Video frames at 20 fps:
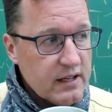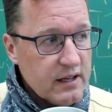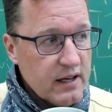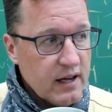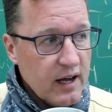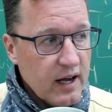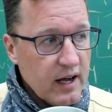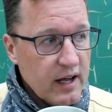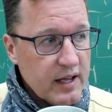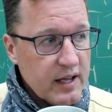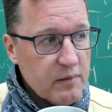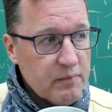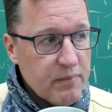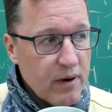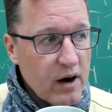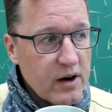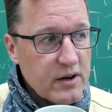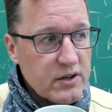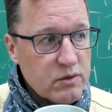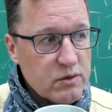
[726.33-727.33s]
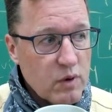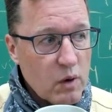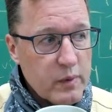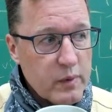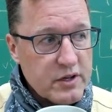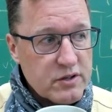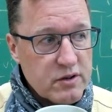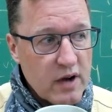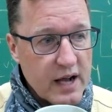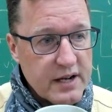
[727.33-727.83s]
uh, in part to what
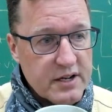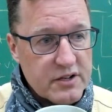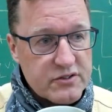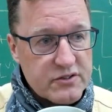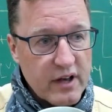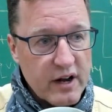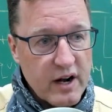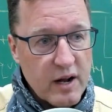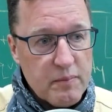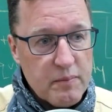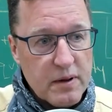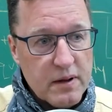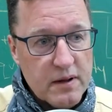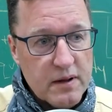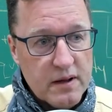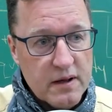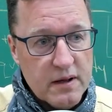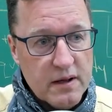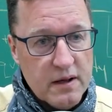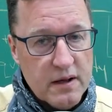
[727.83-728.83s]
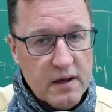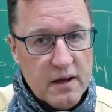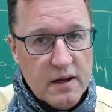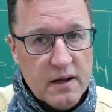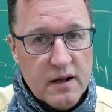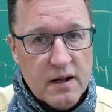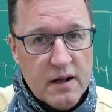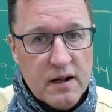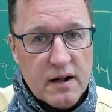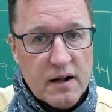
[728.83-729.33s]
we tried to set up
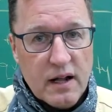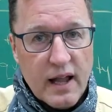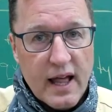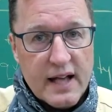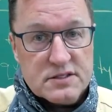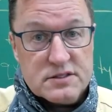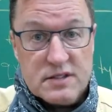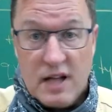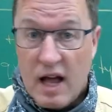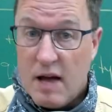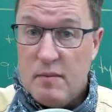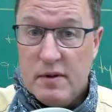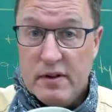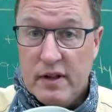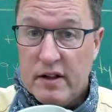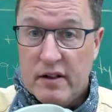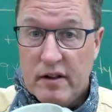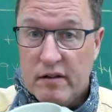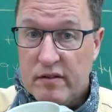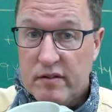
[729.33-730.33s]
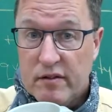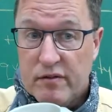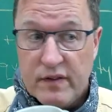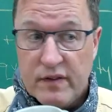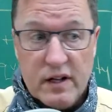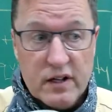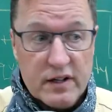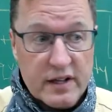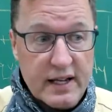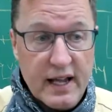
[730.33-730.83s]
last time, and then the
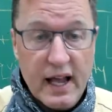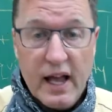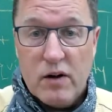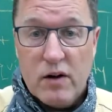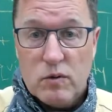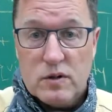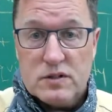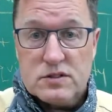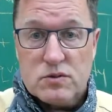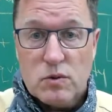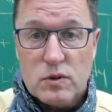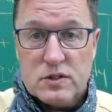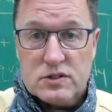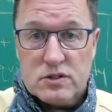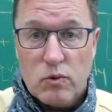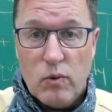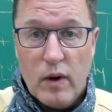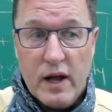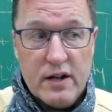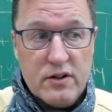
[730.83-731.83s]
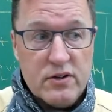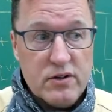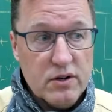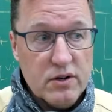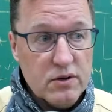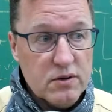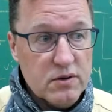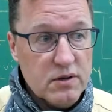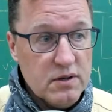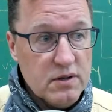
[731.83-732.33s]
field again was was a way
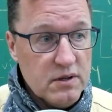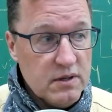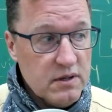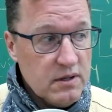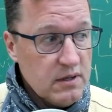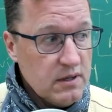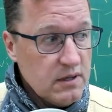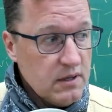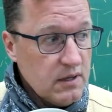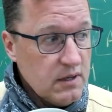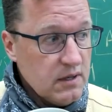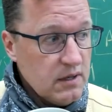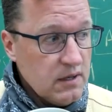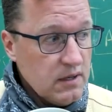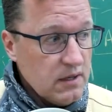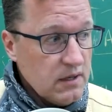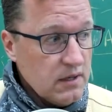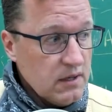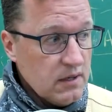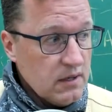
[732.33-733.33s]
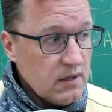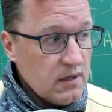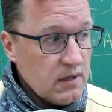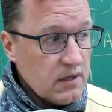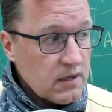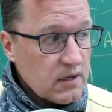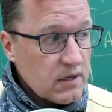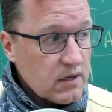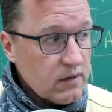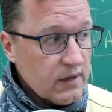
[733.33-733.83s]
to
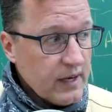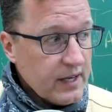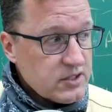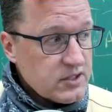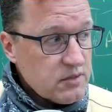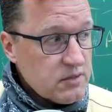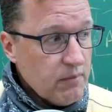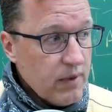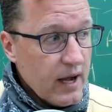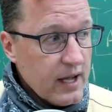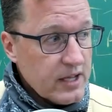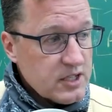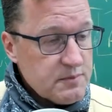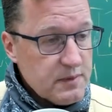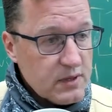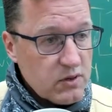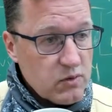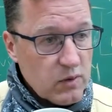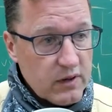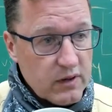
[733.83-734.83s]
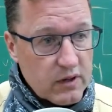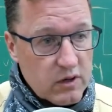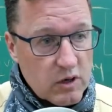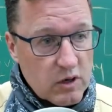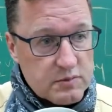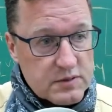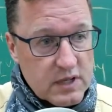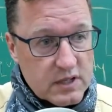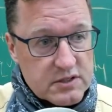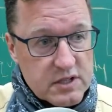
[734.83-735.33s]
create some bonds between the
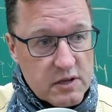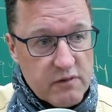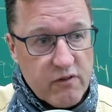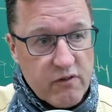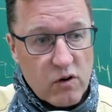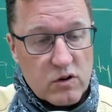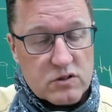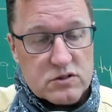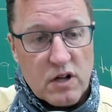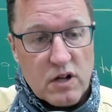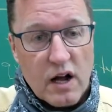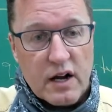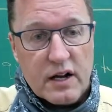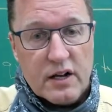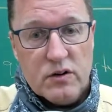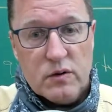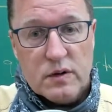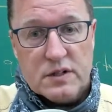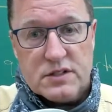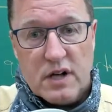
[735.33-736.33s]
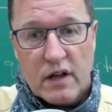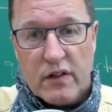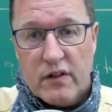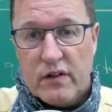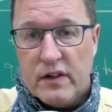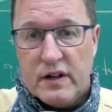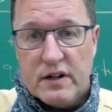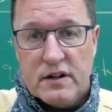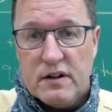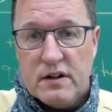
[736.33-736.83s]
groups. I see folks talking to each other
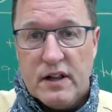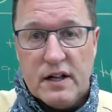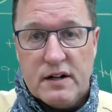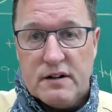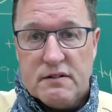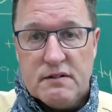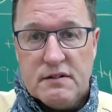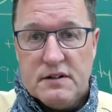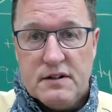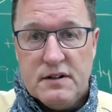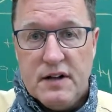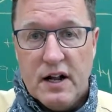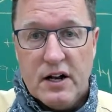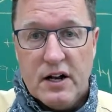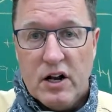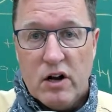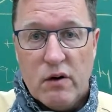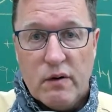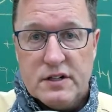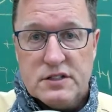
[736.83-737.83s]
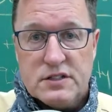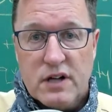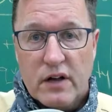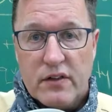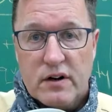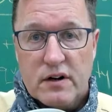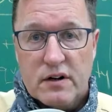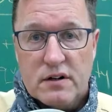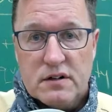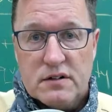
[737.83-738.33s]
that that didn't know each
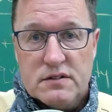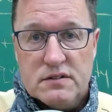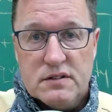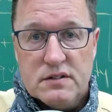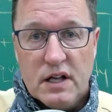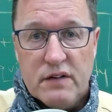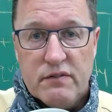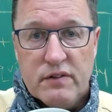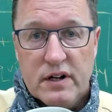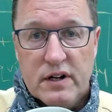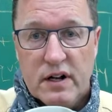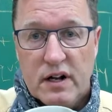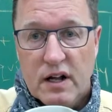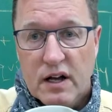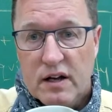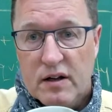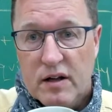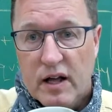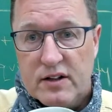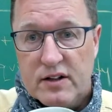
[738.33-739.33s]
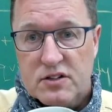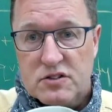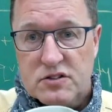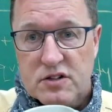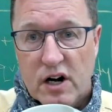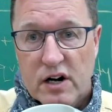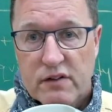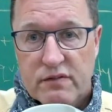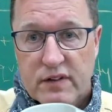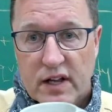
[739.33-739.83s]
other even uh, at the
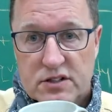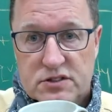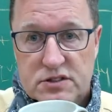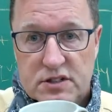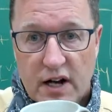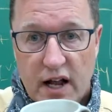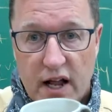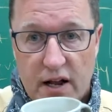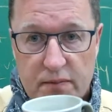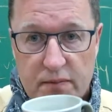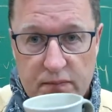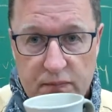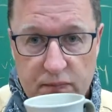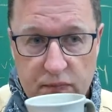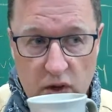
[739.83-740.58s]
start of yesterday.